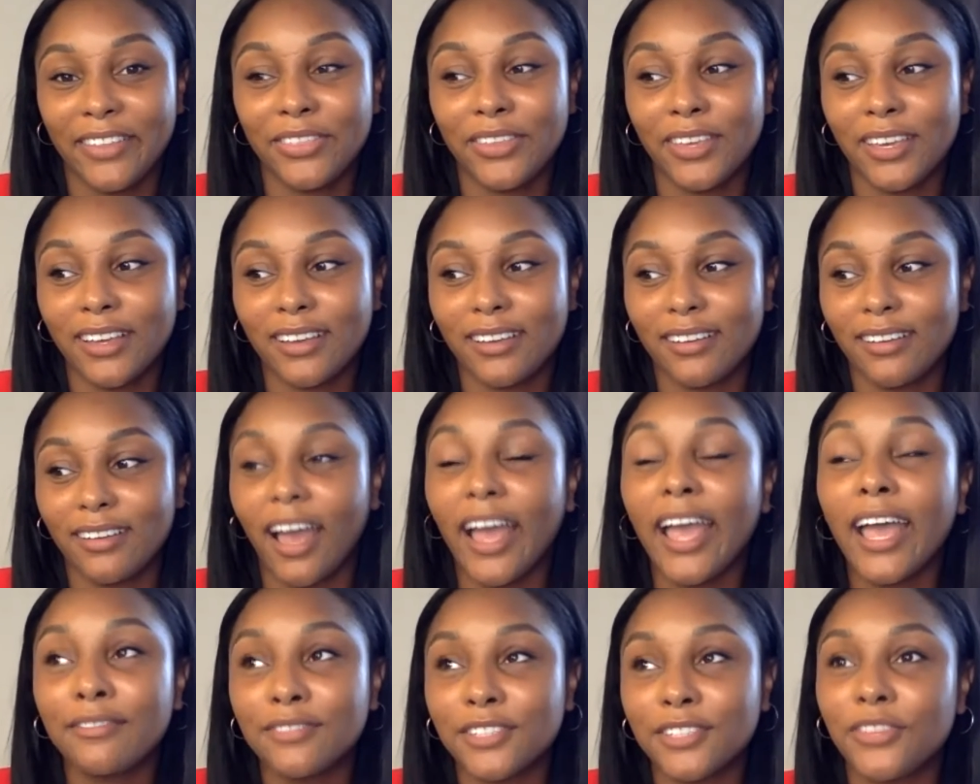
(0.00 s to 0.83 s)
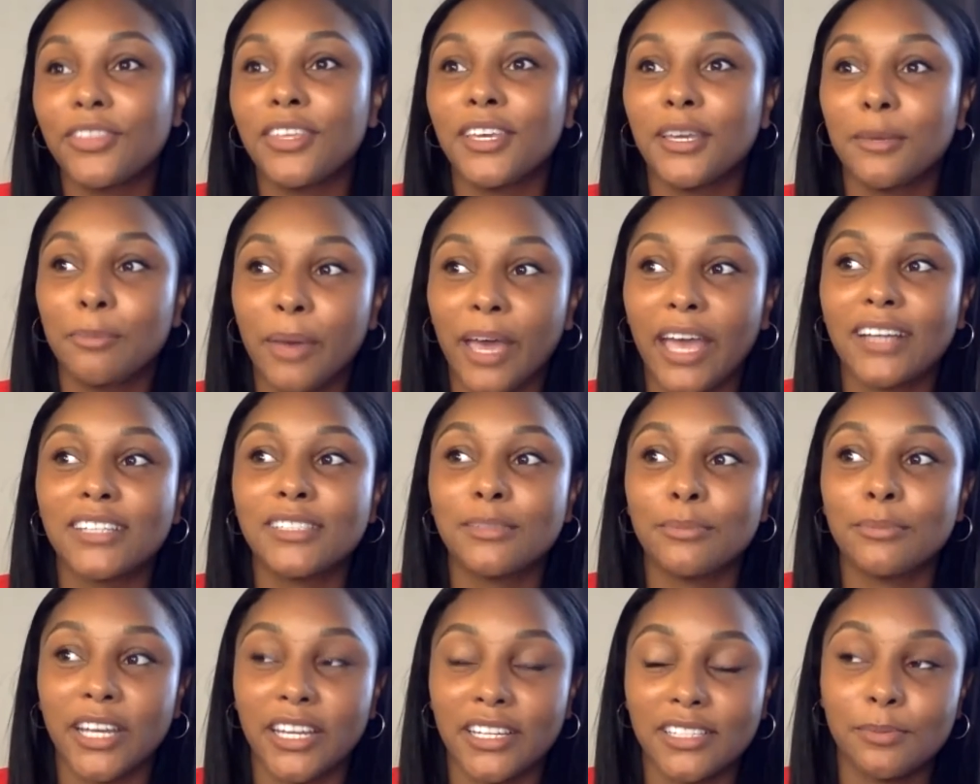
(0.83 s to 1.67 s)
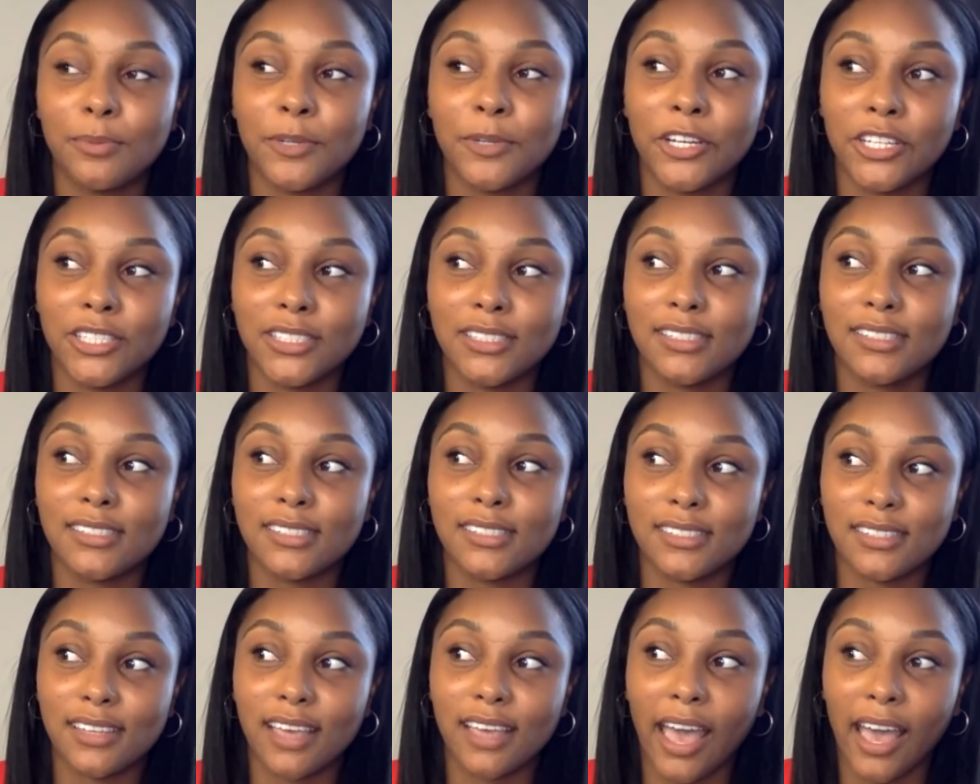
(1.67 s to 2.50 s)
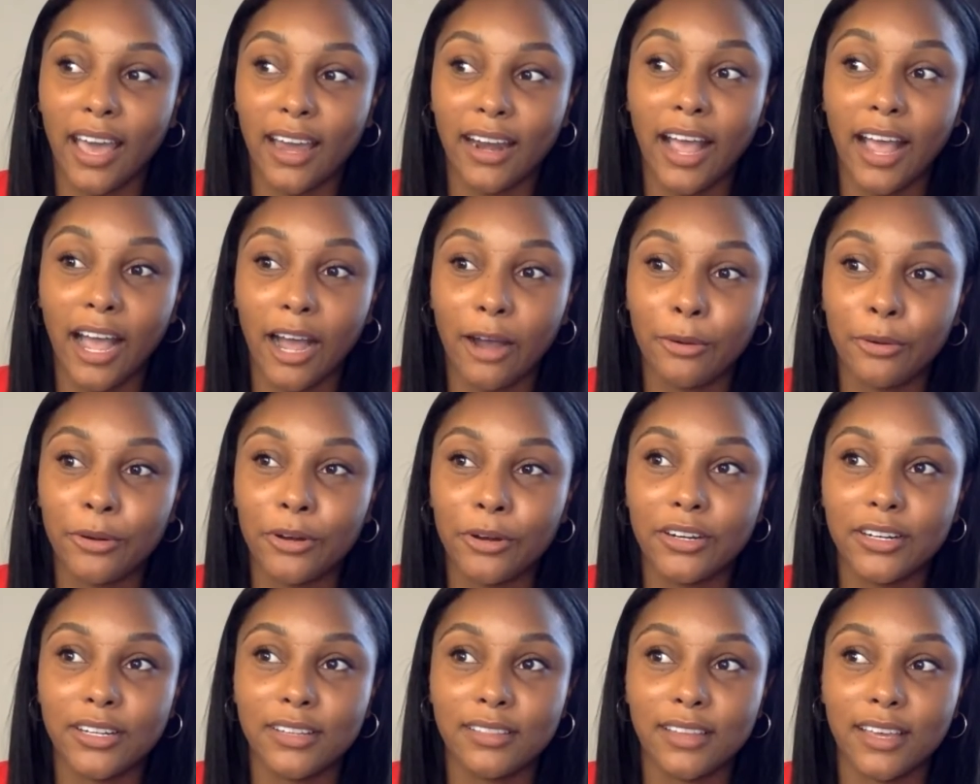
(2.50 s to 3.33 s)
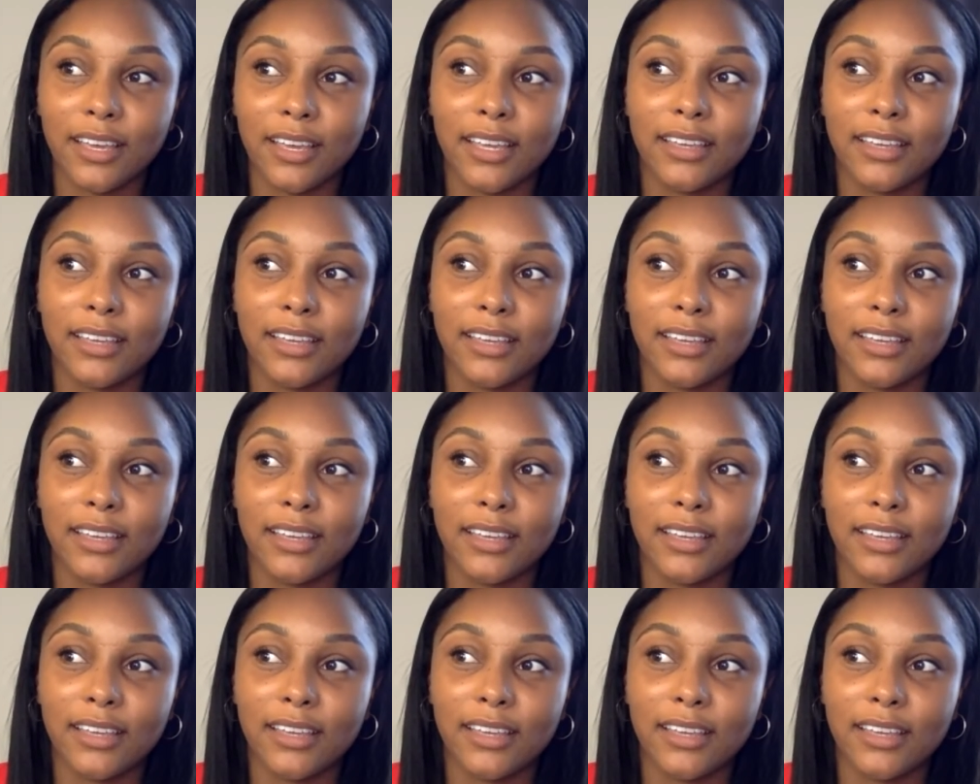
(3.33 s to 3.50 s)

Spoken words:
think I have to think back to my experiences at Howard, and like